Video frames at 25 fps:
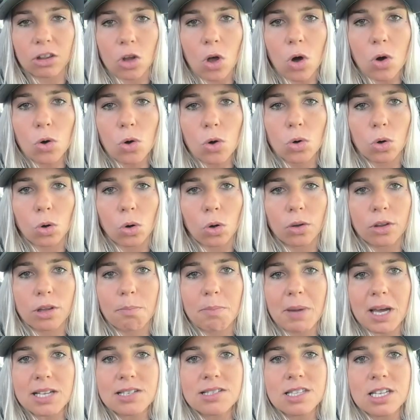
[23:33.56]
local, the
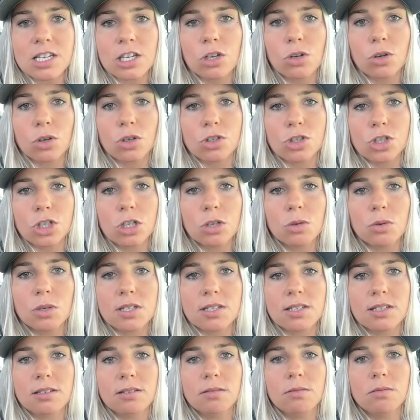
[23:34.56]
best thing you can do
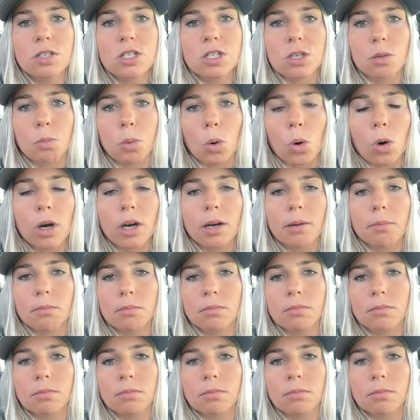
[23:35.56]
is support